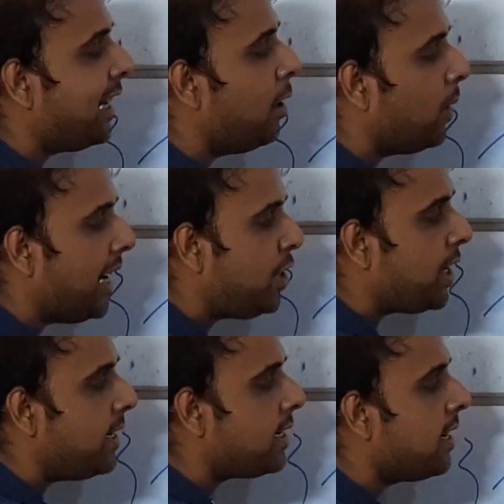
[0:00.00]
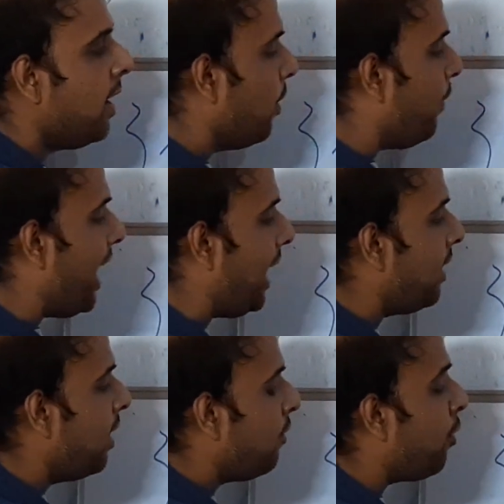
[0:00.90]
the locations where
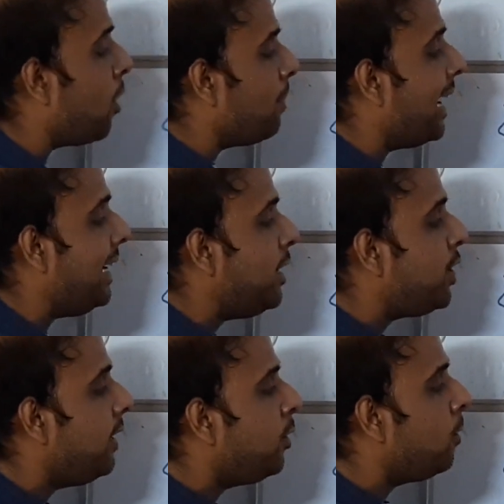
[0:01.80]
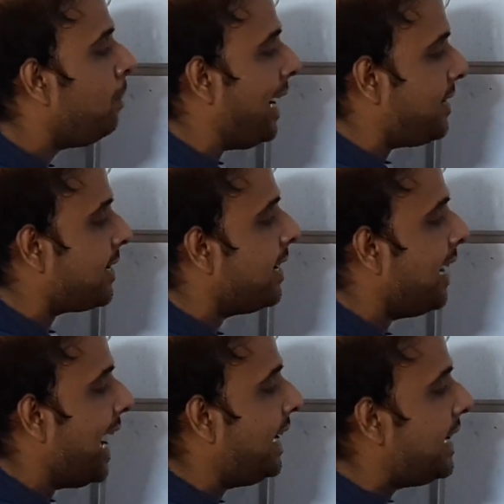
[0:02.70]
formylation took place,
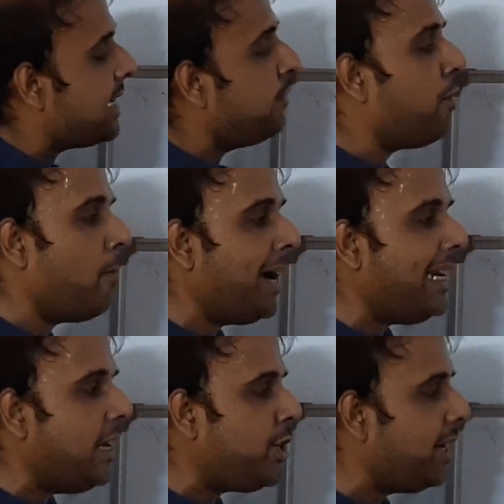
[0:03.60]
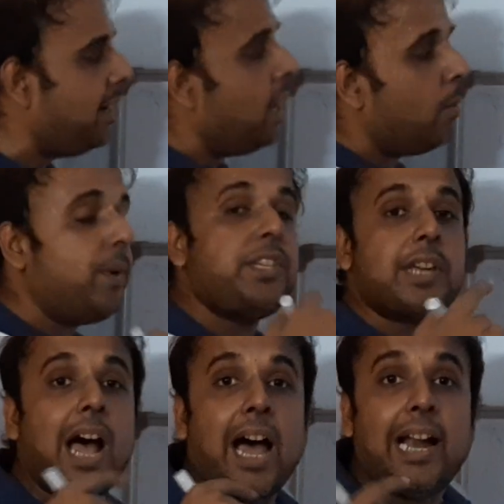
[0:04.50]
and it is the formylation which
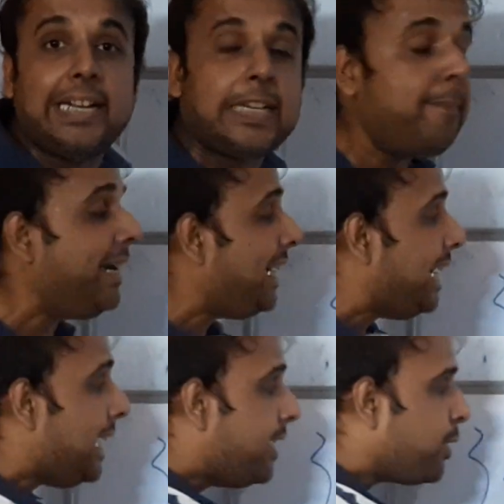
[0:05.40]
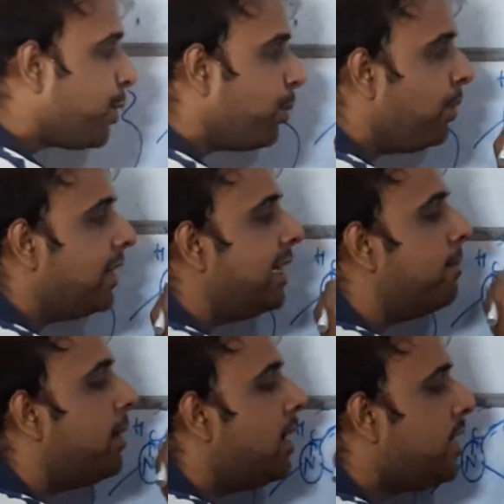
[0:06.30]
ultimately leads to the
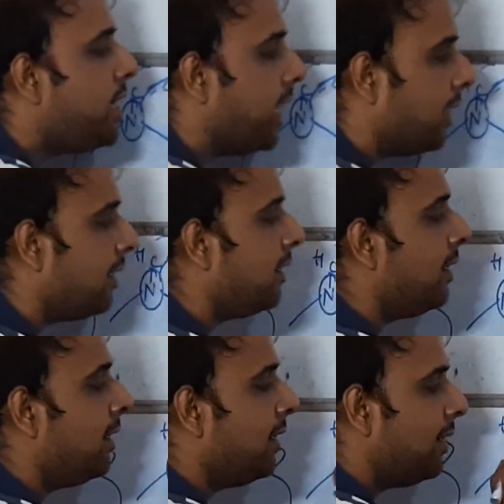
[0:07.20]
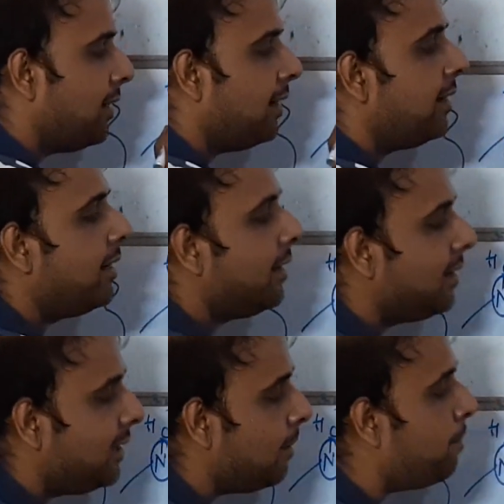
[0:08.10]
merging,
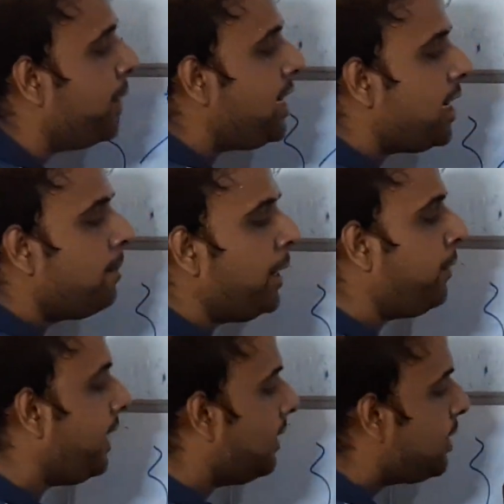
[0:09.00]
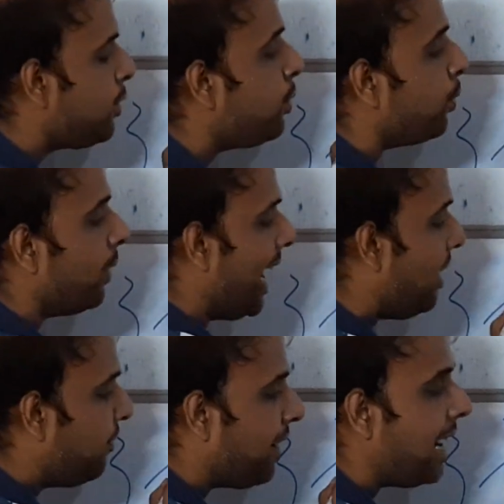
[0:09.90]
the bridging between these two,
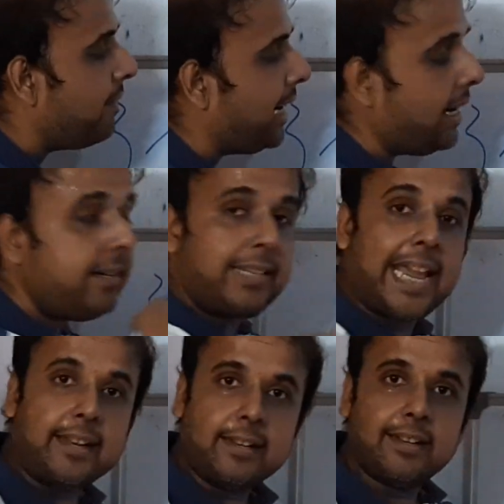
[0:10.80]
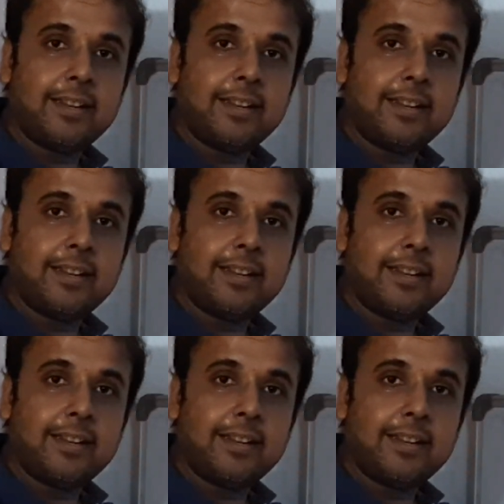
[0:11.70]
N5 and N10,